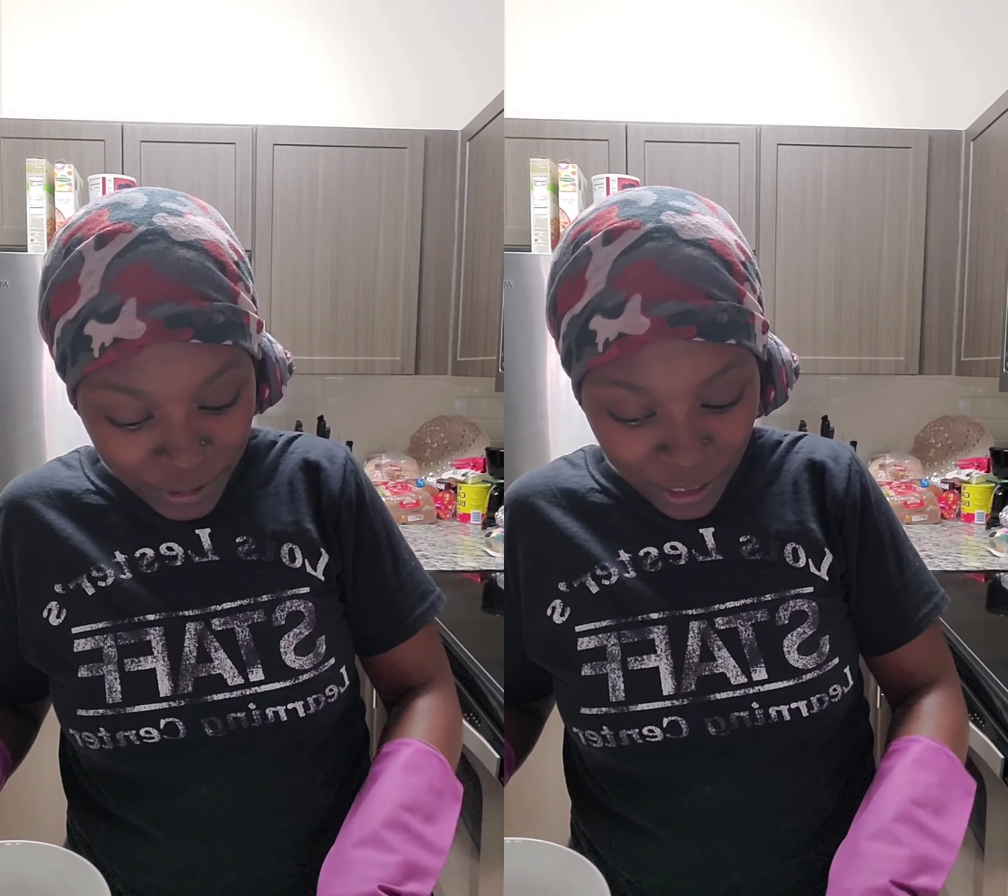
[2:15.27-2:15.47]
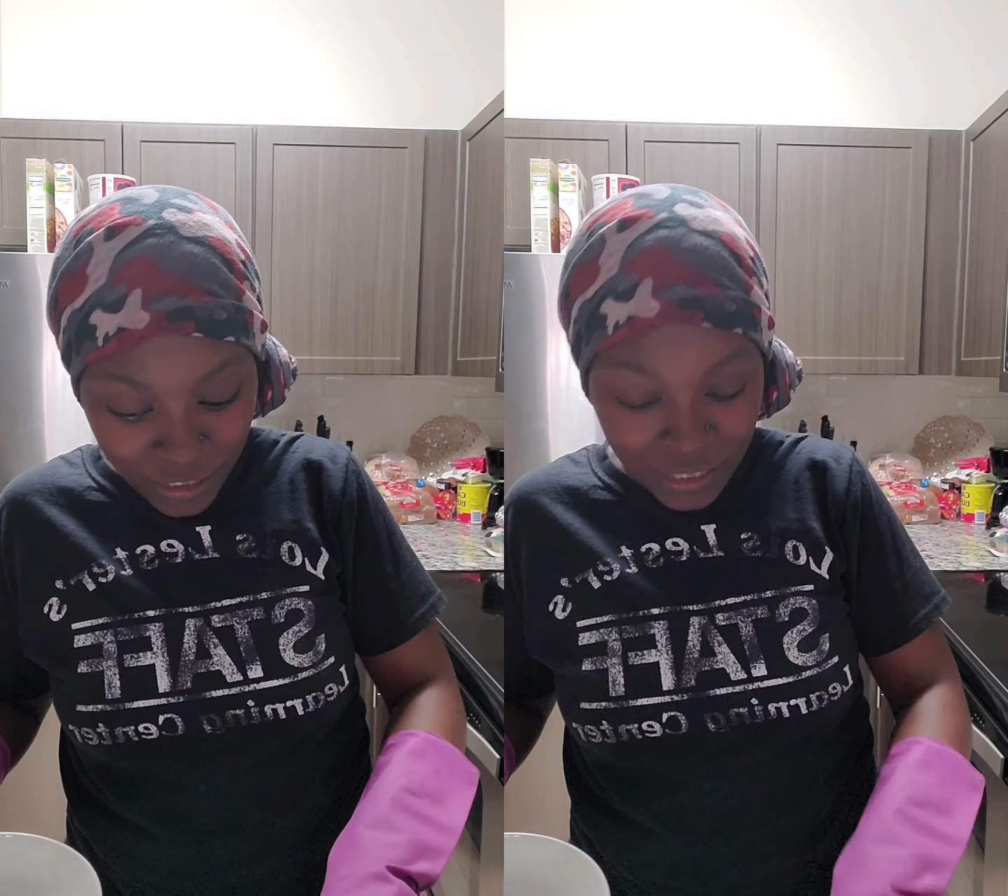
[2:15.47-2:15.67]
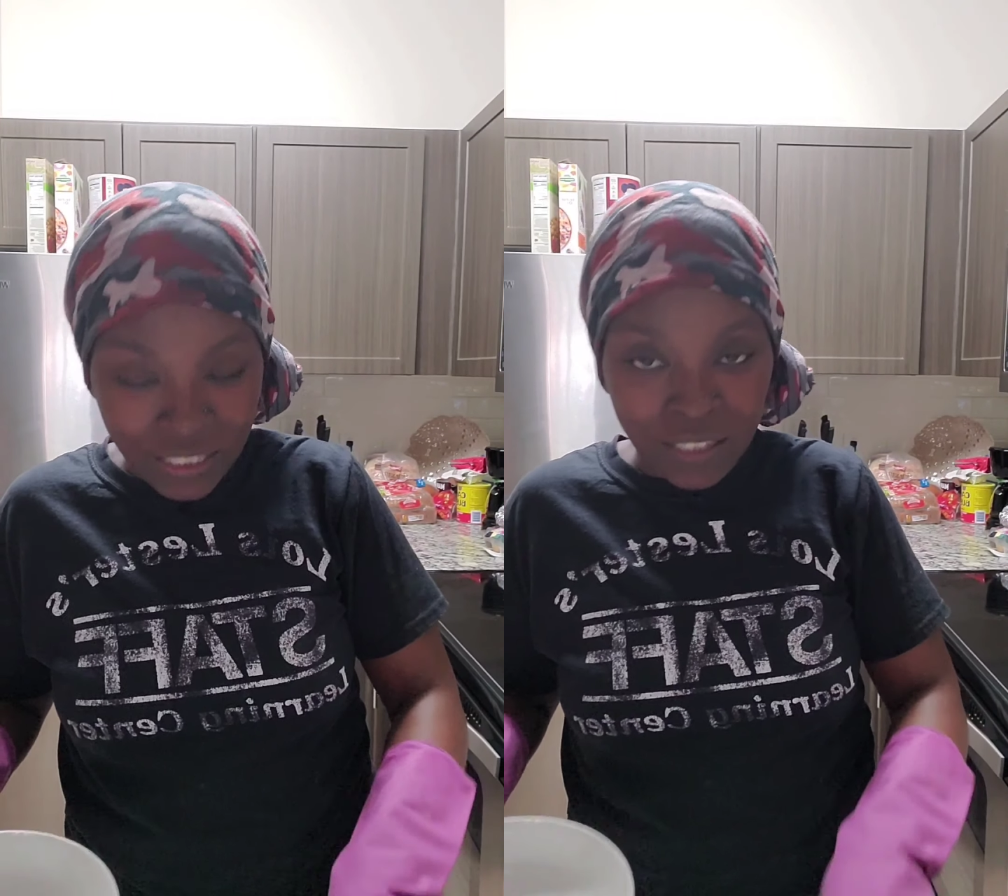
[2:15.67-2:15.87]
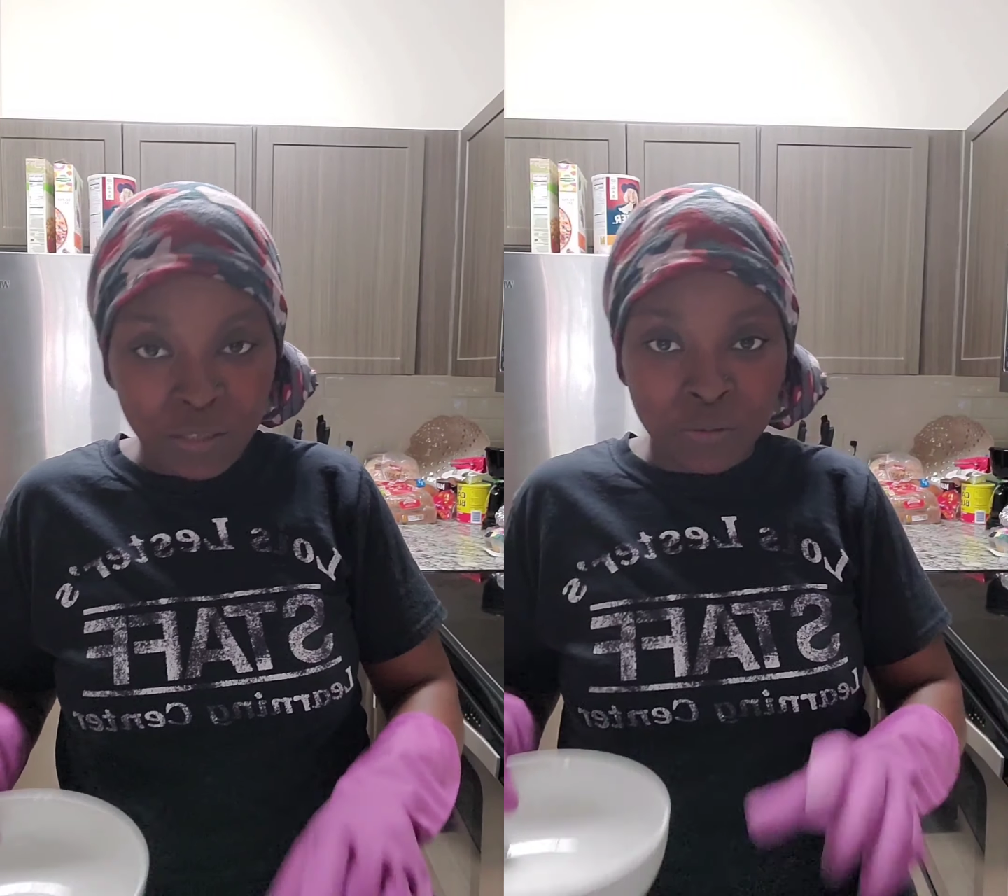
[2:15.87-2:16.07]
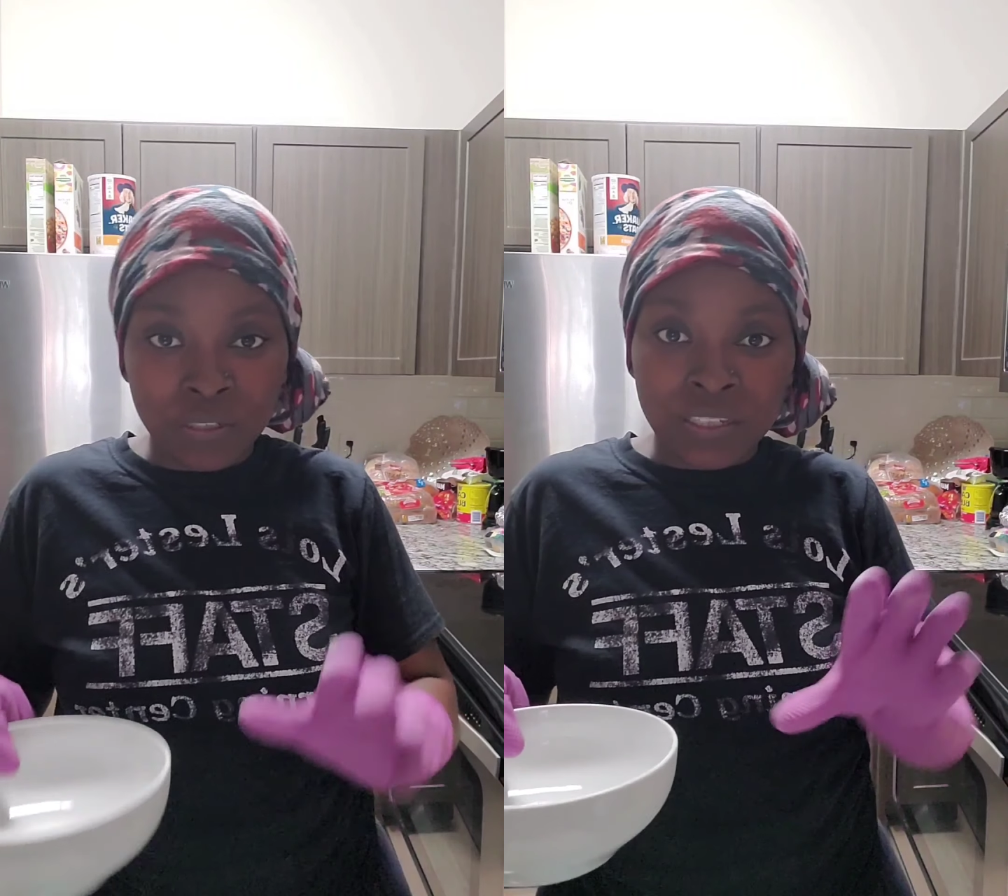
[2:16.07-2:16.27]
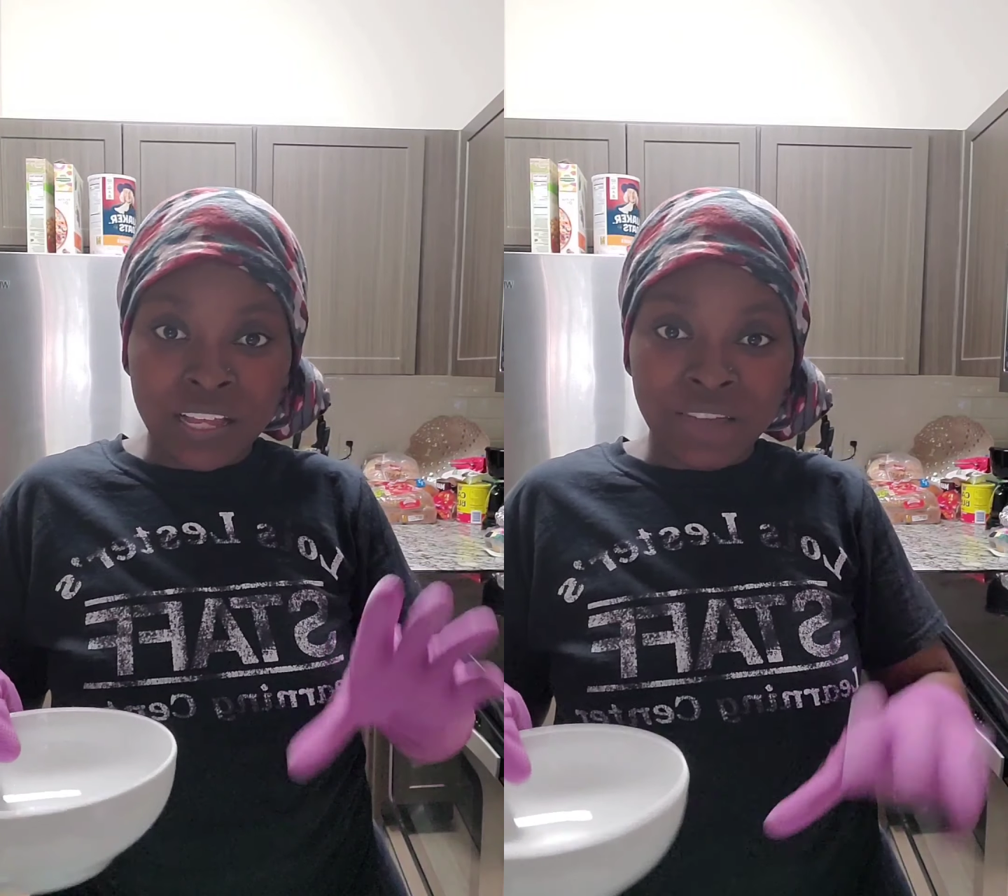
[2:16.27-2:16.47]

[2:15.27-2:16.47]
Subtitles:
So I just did 3